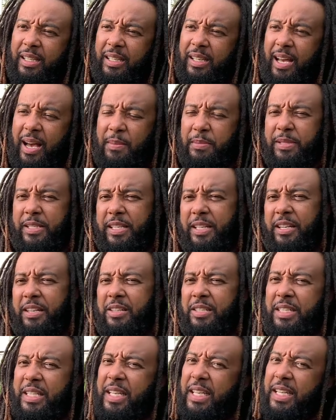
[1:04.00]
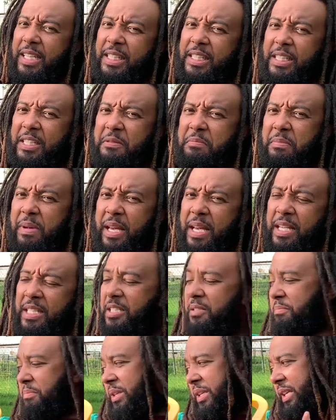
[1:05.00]
I'm sitting here saying she's
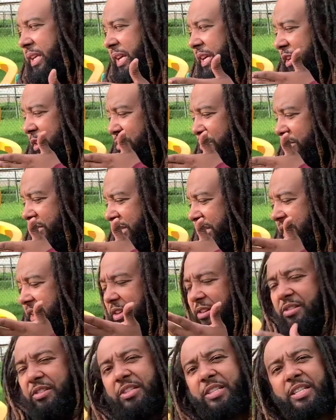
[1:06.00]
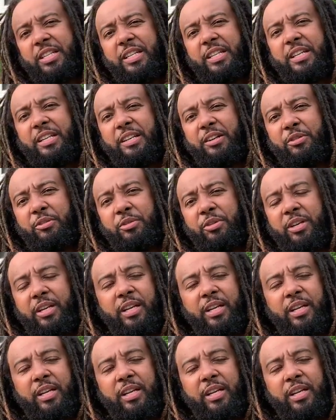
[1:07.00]
amazing, but yet you see her sitting here on